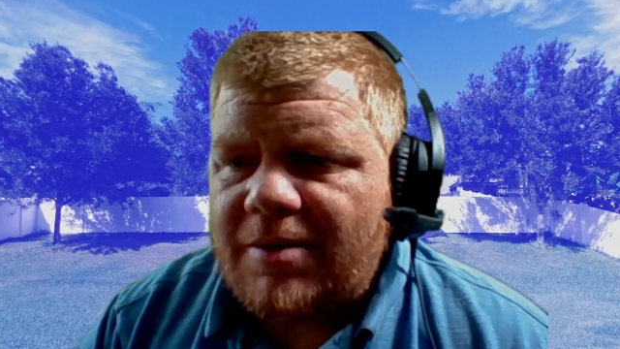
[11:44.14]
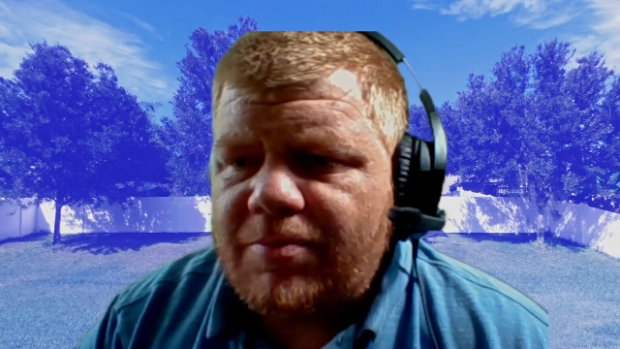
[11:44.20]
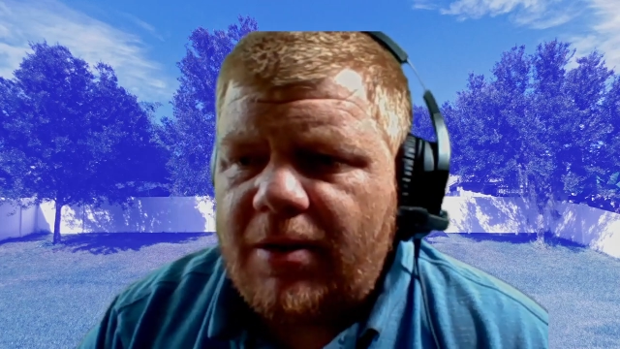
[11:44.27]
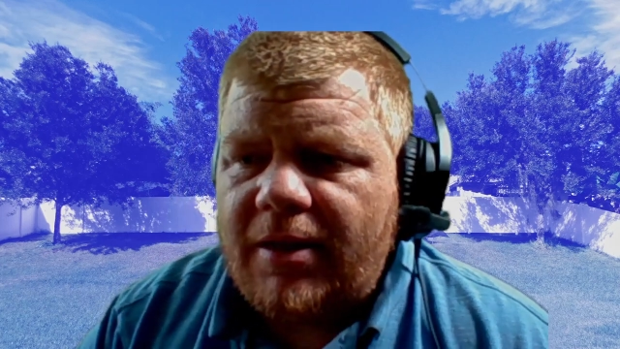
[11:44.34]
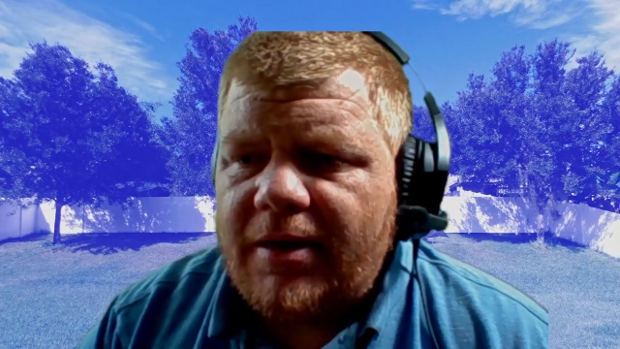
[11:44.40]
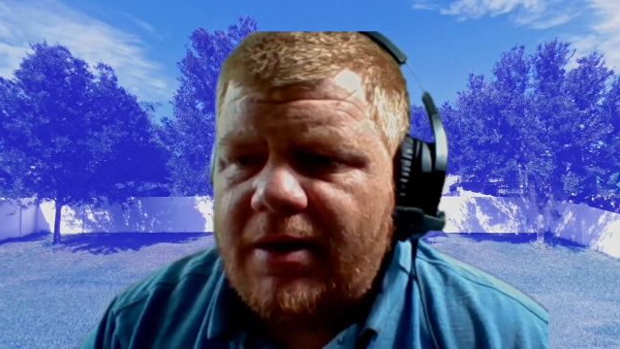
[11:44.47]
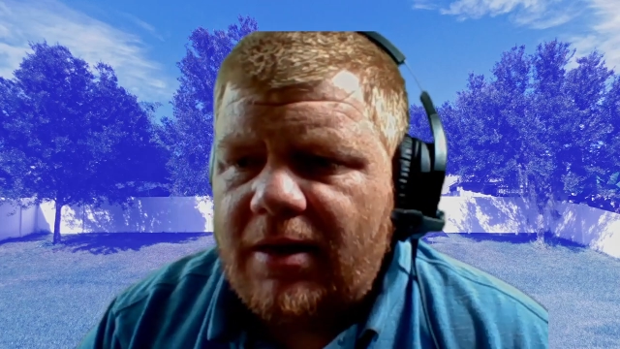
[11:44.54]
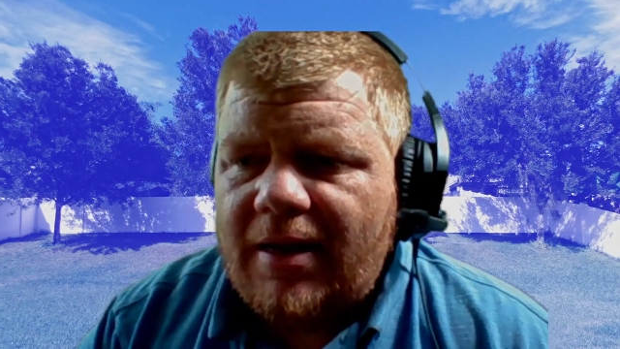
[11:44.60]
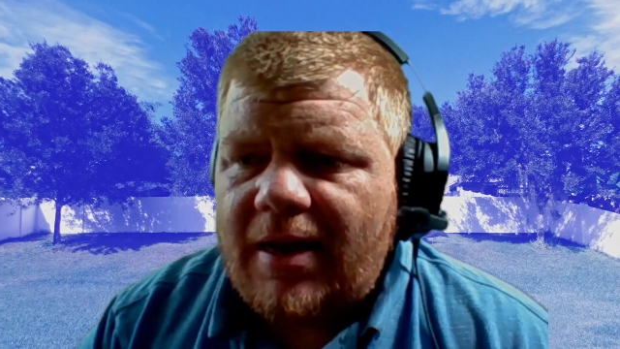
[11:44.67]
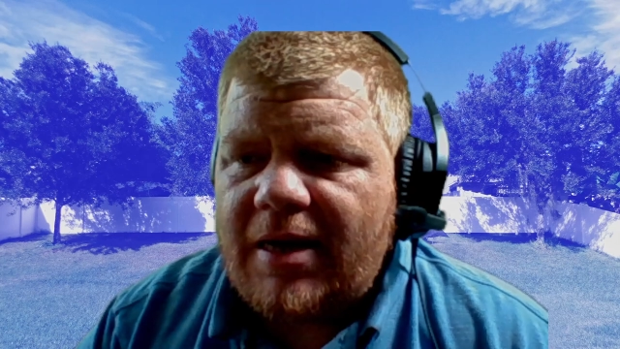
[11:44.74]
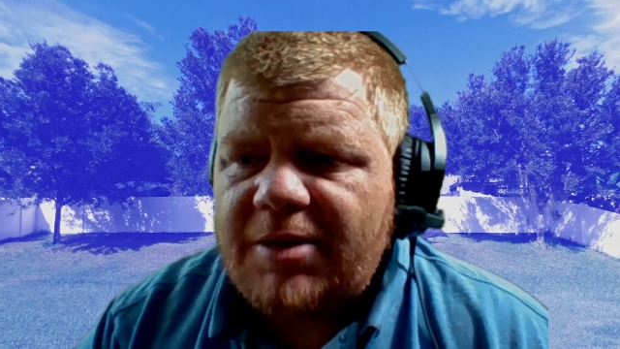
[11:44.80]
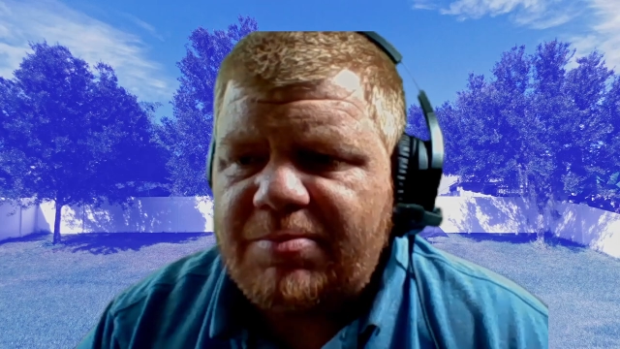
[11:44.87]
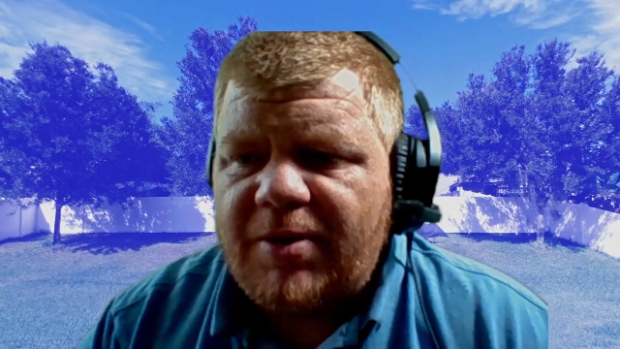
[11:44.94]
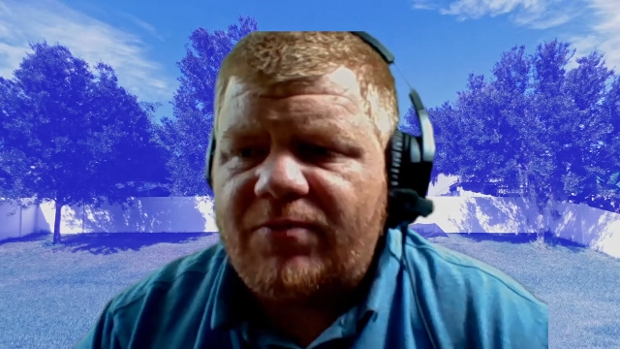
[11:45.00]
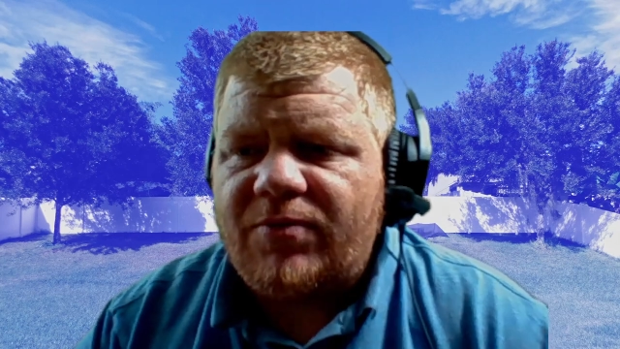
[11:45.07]
probably going to
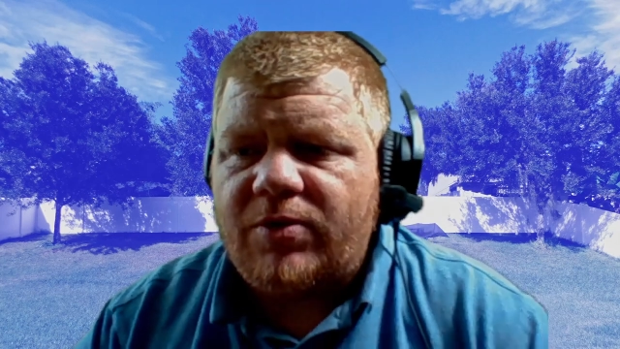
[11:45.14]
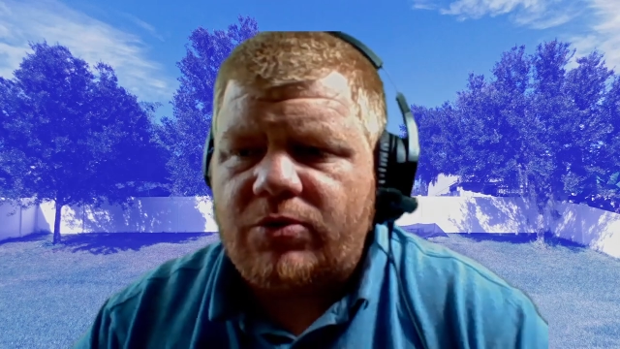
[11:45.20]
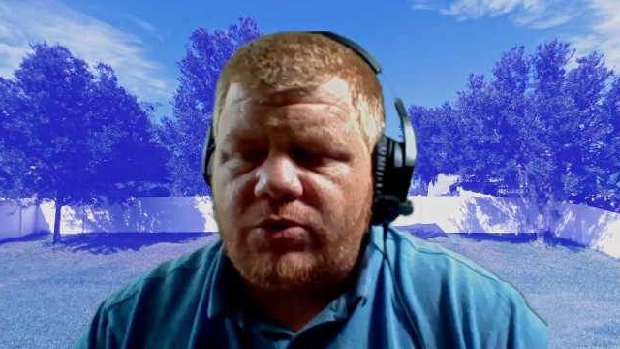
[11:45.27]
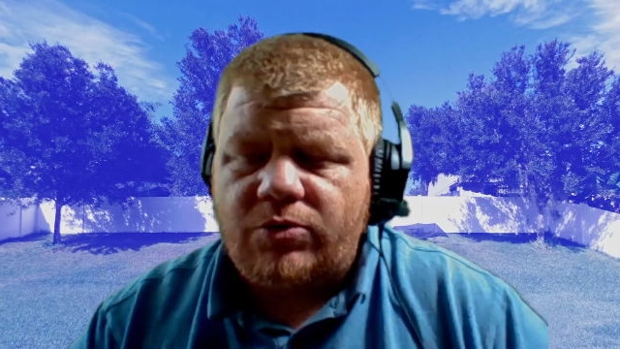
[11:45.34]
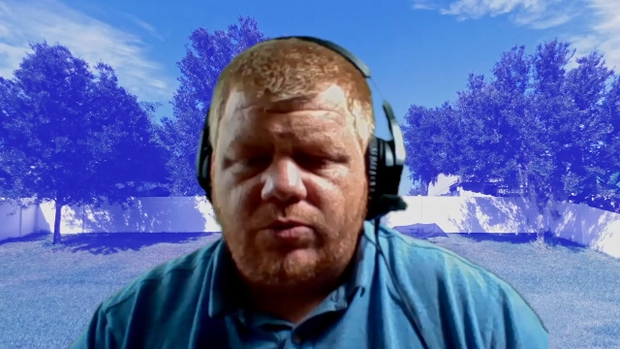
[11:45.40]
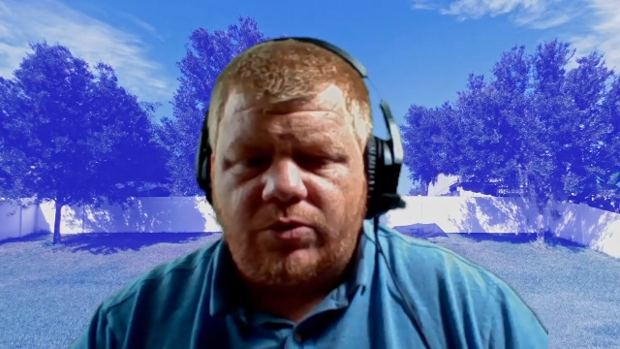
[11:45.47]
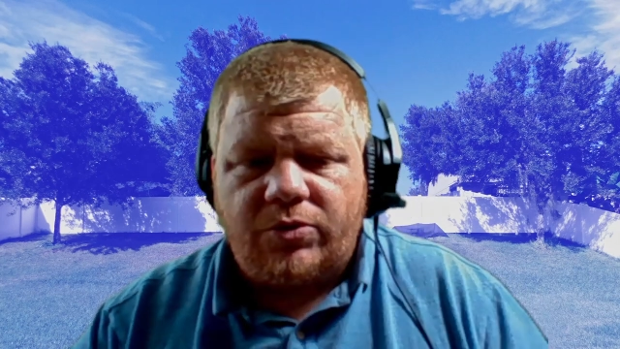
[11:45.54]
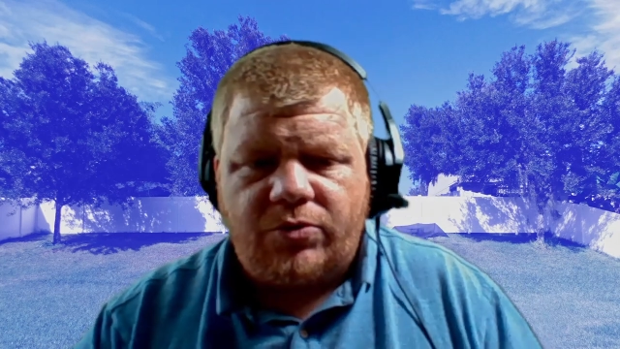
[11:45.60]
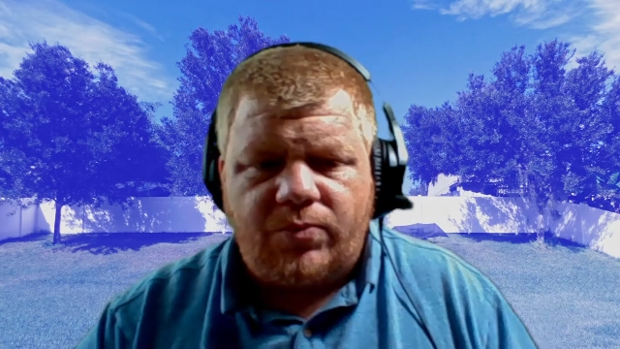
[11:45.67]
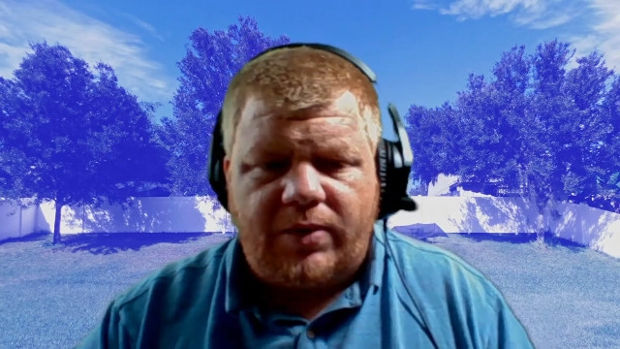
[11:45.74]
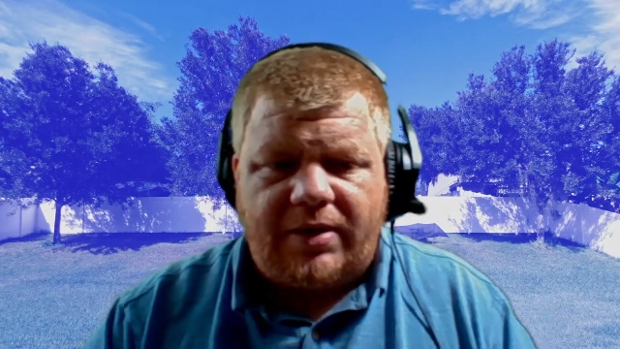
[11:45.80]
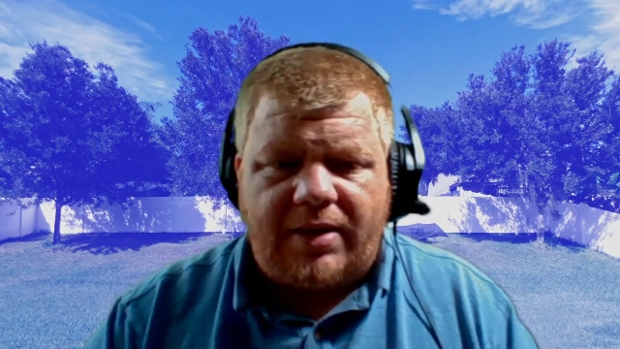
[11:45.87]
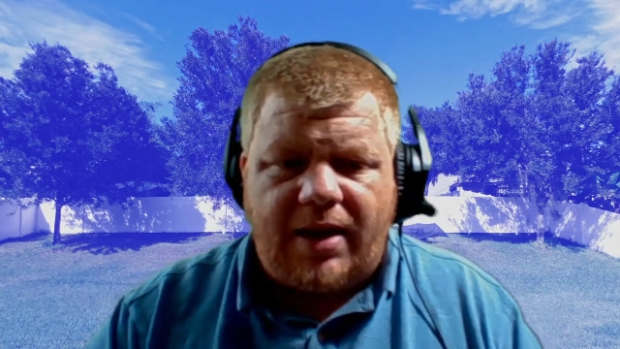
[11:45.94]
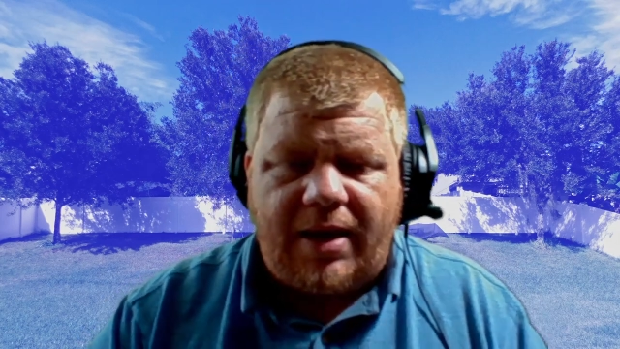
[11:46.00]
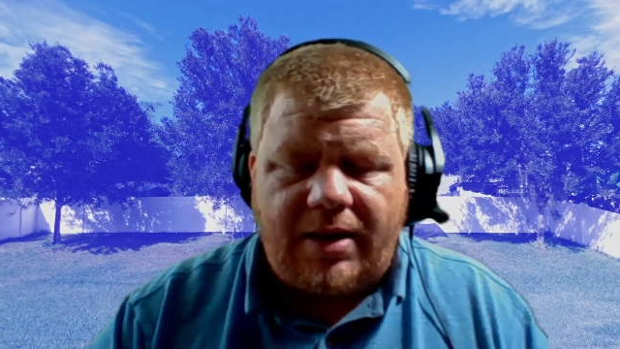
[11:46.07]
last me for two or three
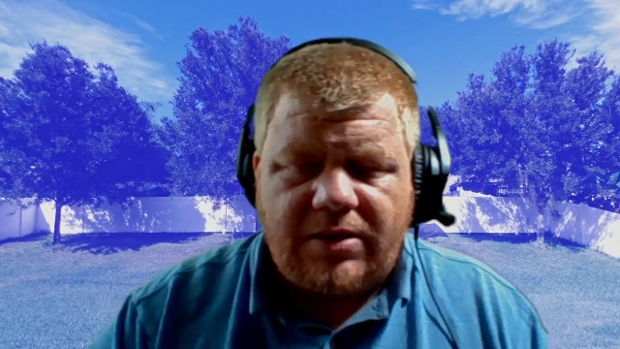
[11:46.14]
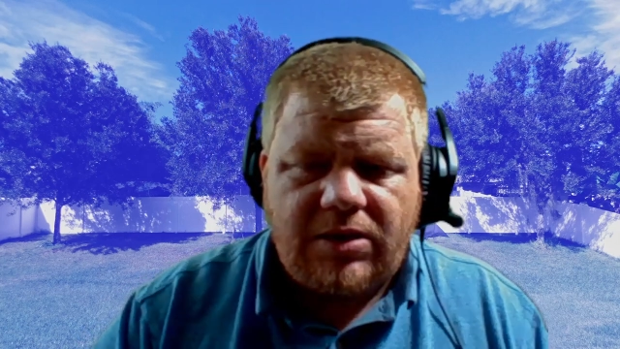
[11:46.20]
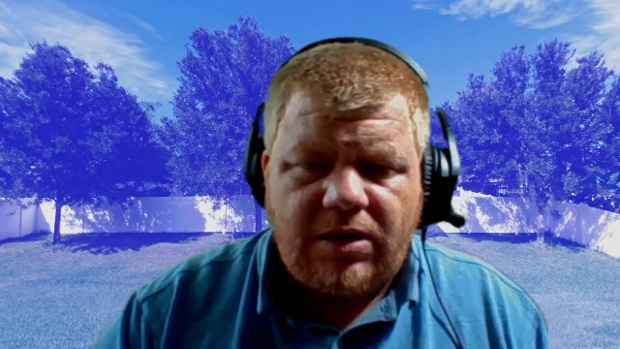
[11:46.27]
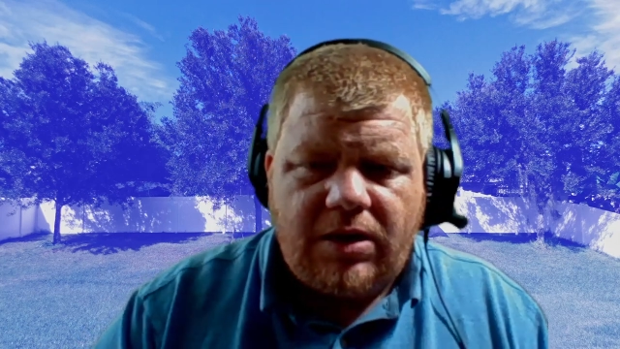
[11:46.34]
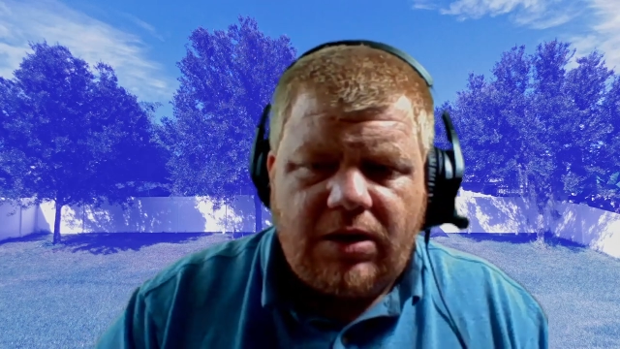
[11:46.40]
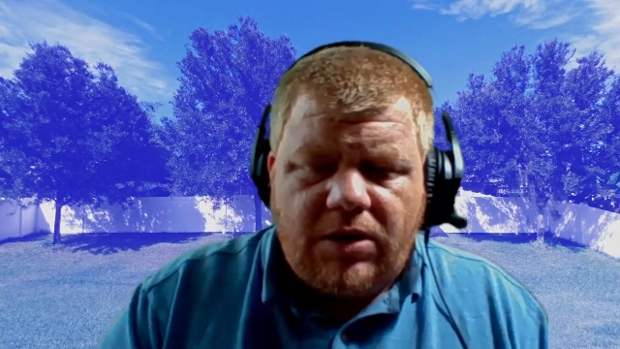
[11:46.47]
days.